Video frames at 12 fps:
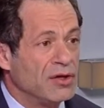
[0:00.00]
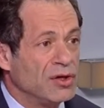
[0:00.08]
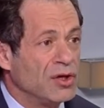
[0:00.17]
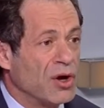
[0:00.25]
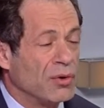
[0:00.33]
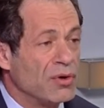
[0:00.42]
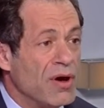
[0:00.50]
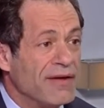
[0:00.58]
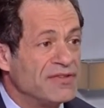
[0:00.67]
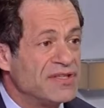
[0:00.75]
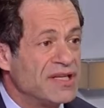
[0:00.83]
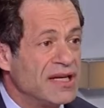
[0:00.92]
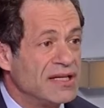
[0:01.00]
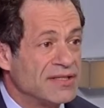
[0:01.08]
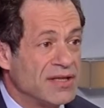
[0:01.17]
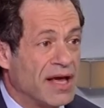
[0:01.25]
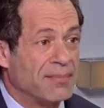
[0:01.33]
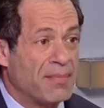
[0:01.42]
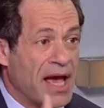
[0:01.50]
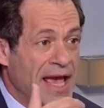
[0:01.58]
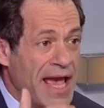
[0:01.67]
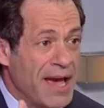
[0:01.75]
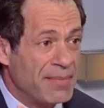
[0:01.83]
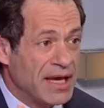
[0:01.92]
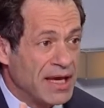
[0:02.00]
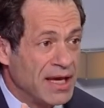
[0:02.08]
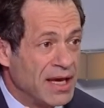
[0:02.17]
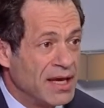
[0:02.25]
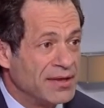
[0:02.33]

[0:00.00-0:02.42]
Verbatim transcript: you know you have cities like Miami